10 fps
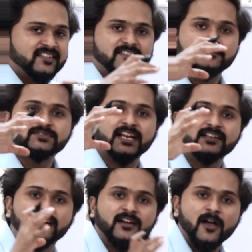is
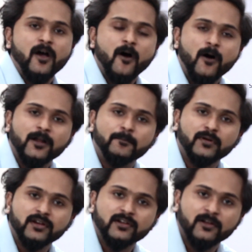subjected on a
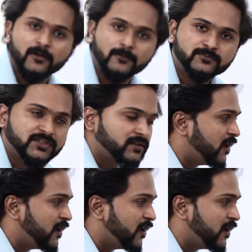particular object.